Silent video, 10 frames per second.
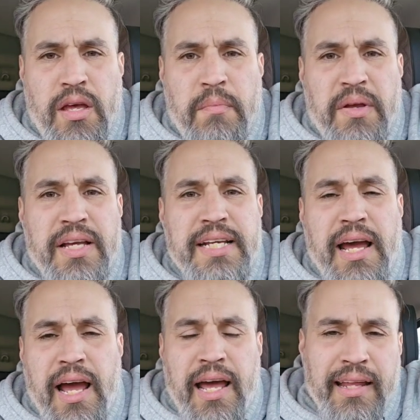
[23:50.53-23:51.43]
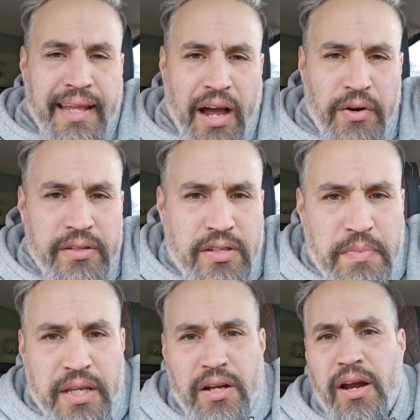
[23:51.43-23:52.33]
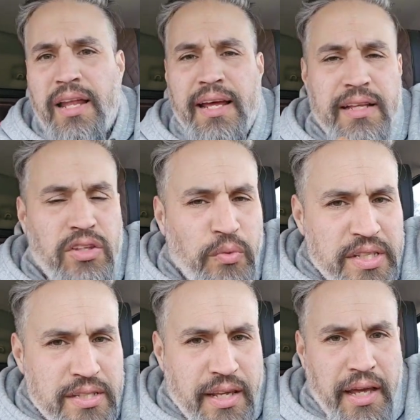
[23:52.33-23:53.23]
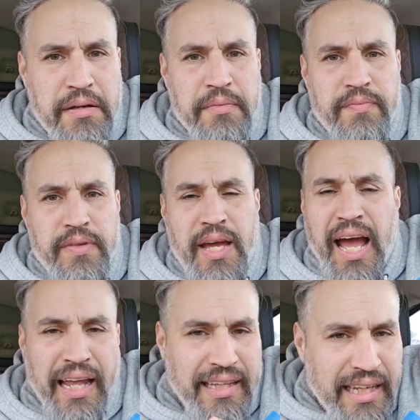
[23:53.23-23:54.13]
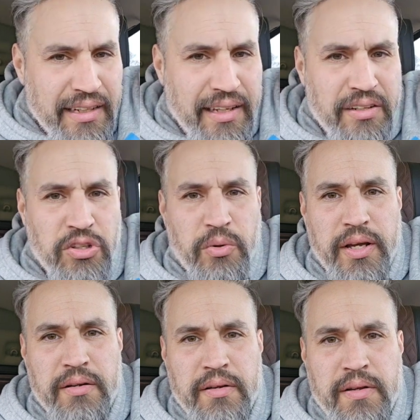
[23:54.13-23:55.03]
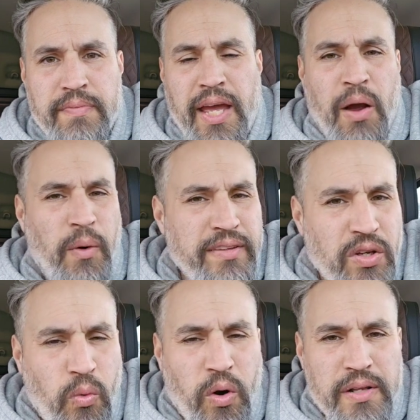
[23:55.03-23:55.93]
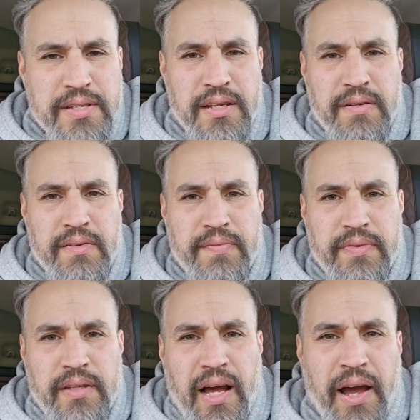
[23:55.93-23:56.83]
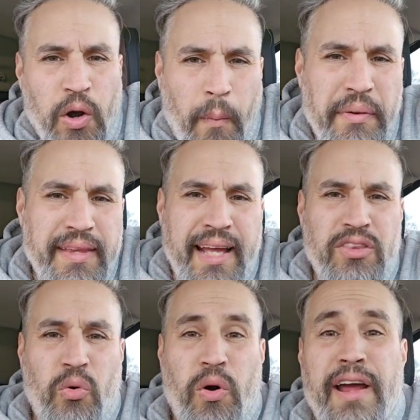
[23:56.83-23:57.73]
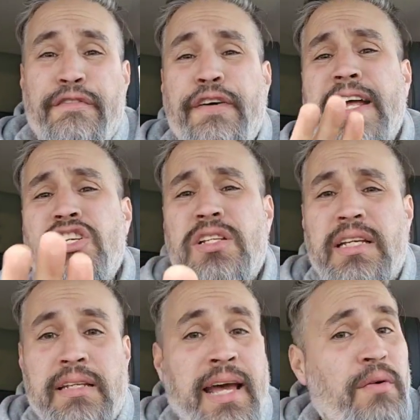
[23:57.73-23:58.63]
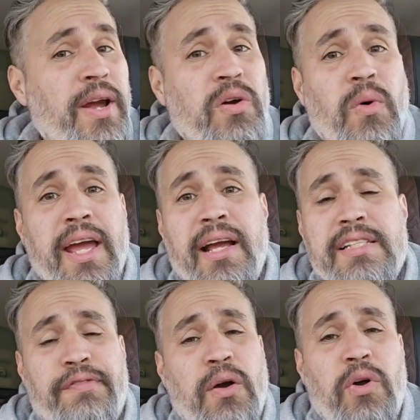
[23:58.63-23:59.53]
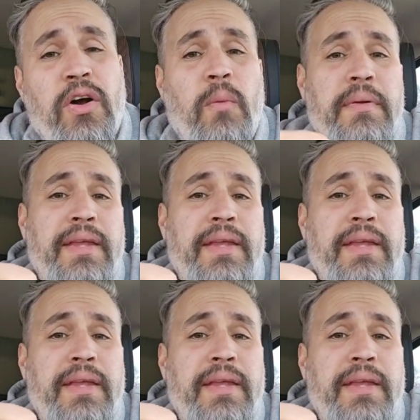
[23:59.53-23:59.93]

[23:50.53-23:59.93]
because I allowed it to be there. I let it do its thing. I leaned into it. I went towards it. I opened that door eventually. Not right away, because if I would have opened